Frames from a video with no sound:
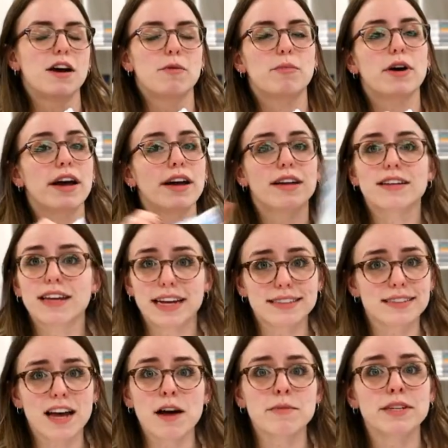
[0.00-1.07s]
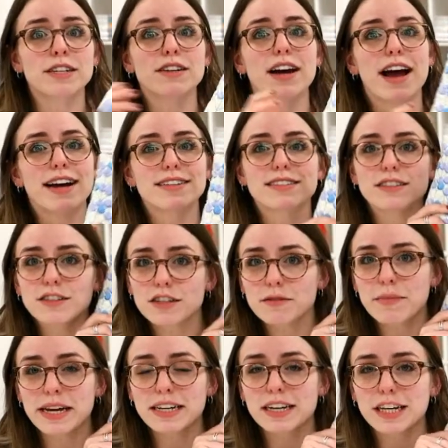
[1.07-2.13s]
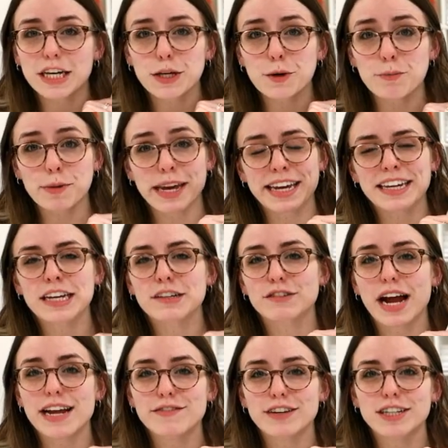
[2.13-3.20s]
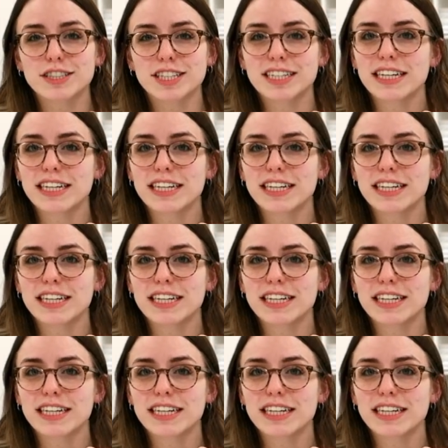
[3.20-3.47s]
But it's coming, you guys. So you can make a cute pink and red version.